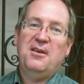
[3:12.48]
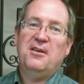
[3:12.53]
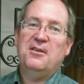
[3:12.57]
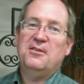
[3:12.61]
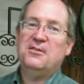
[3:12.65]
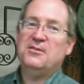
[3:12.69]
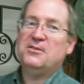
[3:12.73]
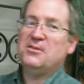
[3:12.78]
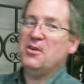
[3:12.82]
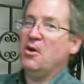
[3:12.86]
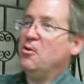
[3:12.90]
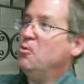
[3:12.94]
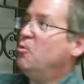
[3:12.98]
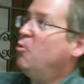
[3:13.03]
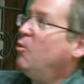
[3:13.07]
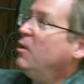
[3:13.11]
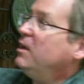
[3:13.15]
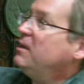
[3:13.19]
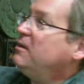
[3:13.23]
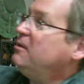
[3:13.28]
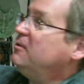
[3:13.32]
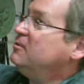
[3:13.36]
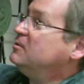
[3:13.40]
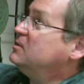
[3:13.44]
So
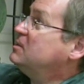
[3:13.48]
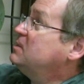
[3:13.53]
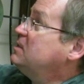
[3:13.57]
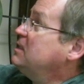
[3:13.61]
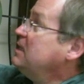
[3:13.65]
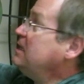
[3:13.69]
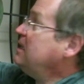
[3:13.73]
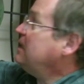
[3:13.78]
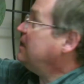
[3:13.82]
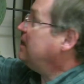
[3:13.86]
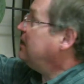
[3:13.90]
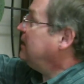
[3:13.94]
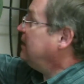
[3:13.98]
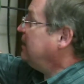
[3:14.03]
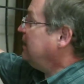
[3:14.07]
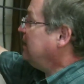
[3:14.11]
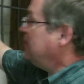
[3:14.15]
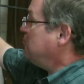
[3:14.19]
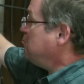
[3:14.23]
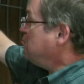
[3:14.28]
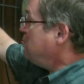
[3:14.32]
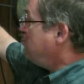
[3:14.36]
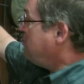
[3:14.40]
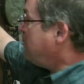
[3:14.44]
what you see
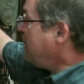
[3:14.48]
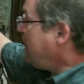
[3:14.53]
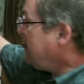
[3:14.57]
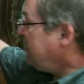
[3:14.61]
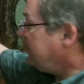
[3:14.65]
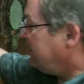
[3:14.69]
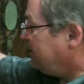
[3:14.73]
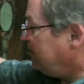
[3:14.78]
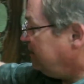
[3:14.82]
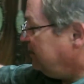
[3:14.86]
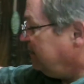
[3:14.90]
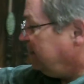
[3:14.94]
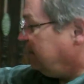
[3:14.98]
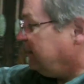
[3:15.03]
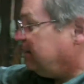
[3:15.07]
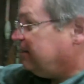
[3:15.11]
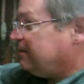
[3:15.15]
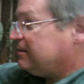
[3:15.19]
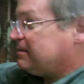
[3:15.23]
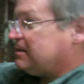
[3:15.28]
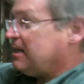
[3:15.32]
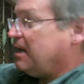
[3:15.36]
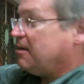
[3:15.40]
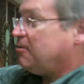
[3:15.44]
embedded in
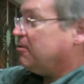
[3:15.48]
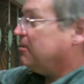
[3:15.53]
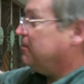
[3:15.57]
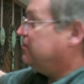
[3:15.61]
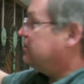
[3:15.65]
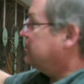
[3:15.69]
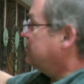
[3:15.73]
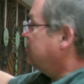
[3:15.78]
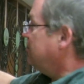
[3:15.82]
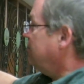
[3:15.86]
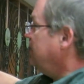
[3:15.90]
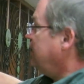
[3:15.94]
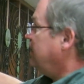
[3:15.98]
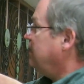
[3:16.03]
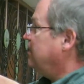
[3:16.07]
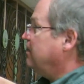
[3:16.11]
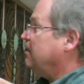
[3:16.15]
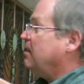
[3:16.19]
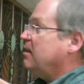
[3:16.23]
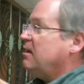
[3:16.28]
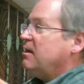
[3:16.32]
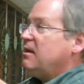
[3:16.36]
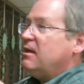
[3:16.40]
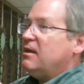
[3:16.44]
this decorative screen
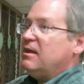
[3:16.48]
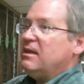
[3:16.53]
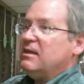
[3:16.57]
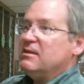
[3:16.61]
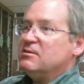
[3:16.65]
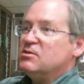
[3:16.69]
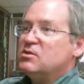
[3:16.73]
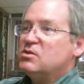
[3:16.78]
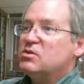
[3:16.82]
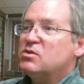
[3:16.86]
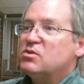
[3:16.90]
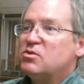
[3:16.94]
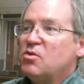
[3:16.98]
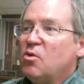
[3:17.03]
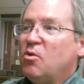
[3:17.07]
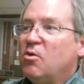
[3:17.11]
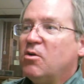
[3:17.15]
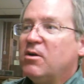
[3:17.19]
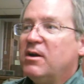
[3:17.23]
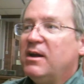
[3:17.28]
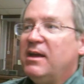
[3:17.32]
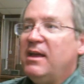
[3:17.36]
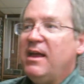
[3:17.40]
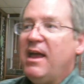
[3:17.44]
is
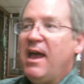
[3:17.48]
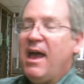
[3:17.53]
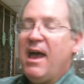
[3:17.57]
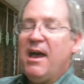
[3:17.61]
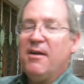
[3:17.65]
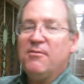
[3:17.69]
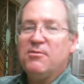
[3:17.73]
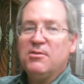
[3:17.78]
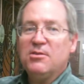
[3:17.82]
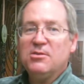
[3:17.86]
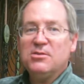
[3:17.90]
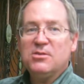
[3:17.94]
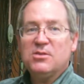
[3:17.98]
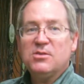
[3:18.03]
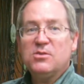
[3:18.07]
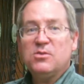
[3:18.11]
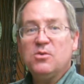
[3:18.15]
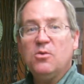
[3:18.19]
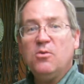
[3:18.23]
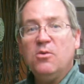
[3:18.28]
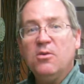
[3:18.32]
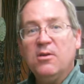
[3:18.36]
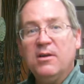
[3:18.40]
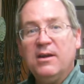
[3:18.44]
story after
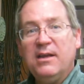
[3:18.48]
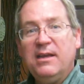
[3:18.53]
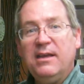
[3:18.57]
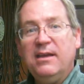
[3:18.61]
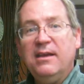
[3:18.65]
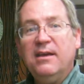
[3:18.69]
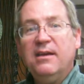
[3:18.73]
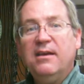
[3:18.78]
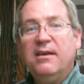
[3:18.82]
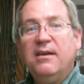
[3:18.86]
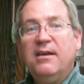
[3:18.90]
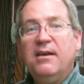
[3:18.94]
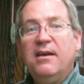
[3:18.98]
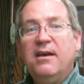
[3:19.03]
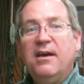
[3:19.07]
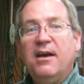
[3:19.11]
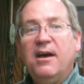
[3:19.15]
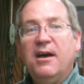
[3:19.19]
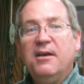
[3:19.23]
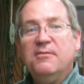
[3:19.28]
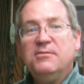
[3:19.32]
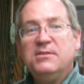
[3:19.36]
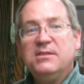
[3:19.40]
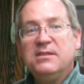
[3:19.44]
story
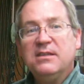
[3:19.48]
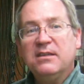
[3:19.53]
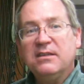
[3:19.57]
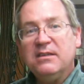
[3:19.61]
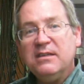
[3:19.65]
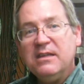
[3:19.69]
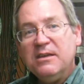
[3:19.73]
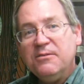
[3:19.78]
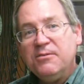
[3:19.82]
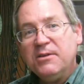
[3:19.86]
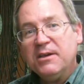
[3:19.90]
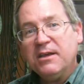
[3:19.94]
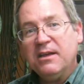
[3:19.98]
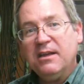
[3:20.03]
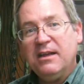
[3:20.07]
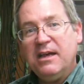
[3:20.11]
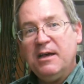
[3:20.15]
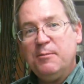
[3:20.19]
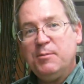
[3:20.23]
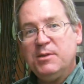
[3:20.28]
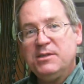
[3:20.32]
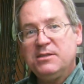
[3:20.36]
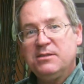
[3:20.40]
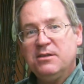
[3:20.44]
of significant
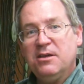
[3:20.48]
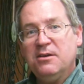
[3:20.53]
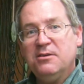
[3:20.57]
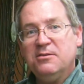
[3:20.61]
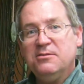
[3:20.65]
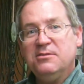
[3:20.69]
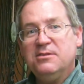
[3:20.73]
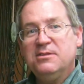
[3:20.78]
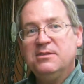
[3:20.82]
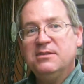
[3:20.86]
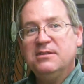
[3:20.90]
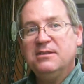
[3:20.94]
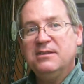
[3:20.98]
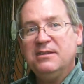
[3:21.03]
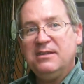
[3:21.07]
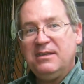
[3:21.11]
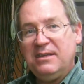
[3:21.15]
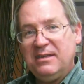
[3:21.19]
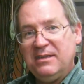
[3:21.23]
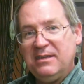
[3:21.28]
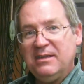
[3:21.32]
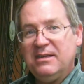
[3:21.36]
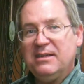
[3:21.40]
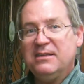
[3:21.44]
episodes
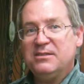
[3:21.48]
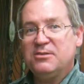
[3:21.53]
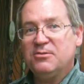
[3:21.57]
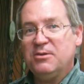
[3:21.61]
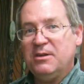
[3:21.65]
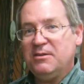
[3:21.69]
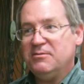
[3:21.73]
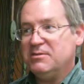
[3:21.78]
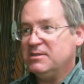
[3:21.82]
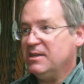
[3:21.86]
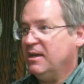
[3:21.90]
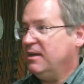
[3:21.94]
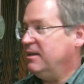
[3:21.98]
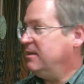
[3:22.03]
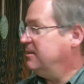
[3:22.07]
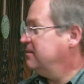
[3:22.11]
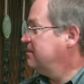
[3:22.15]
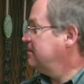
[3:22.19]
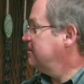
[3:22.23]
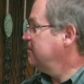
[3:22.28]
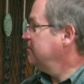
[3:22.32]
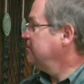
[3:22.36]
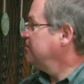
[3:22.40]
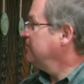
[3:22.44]
in the history of
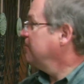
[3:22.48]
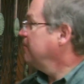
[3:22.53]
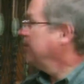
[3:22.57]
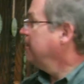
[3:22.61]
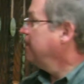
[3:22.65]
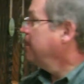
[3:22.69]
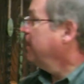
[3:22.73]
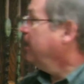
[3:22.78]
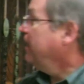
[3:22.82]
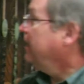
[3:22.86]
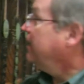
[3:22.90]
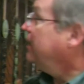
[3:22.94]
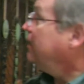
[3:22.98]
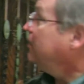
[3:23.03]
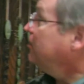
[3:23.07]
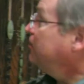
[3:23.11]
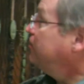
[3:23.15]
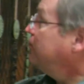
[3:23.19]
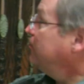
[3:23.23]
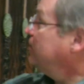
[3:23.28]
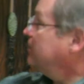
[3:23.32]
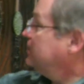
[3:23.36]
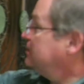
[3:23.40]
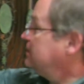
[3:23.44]
science. Here,
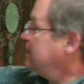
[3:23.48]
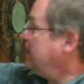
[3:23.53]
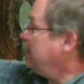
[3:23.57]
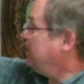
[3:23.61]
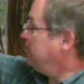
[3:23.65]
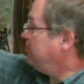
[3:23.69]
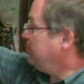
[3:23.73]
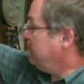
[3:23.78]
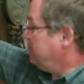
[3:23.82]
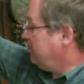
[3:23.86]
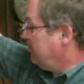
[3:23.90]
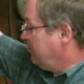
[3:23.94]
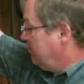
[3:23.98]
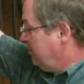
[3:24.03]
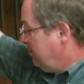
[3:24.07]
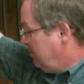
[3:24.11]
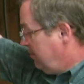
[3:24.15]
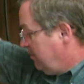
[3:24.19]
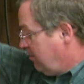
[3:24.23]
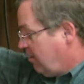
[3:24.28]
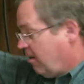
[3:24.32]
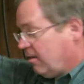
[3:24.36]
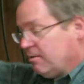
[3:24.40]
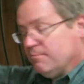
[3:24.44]
for example,
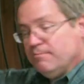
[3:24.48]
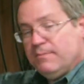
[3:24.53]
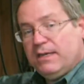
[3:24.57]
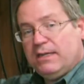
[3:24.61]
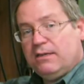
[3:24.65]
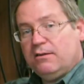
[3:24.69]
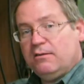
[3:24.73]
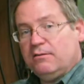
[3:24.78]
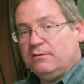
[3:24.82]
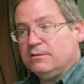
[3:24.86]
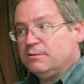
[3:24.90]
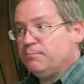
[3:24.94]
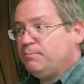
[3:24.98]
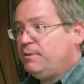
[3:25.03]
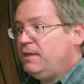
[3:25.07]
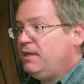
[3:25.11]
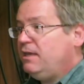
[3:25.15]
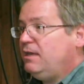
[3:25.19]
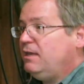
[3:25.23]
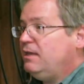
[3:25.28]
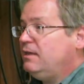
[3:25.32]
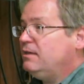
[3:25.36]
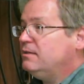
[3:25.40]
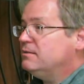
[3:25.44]
are Mendel's
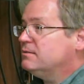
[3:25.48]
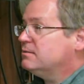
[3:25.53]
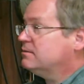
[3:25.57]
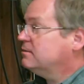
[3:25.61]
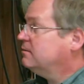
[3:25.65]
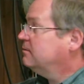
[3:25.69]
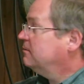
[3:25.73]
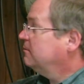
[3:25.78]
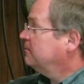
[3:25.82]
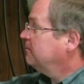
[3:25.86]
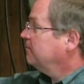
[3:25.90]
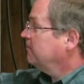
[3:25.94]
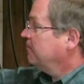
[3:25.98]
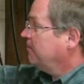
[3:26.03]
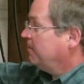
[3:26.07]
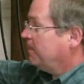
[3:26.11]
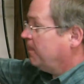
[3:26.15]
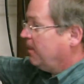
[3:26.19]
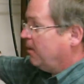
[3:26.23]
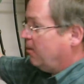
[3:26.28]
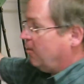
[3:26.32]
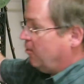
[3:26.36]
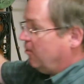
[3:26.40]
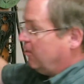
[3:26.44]
peas,
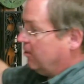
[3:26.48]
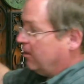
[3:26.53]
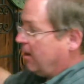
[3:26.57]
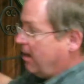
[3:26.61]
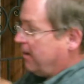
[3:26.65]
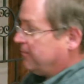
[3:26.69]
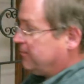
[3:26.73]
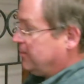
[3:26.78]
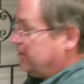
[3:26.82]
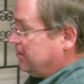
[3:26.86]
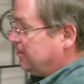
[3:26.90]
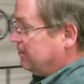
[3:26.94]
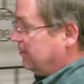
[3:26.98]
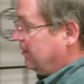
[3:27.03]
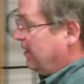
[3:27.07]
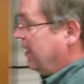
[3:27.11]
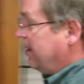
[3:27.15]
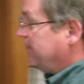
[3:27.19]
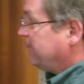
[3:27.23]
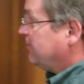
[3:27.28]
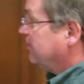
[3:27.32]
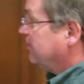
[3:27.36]
or off to the left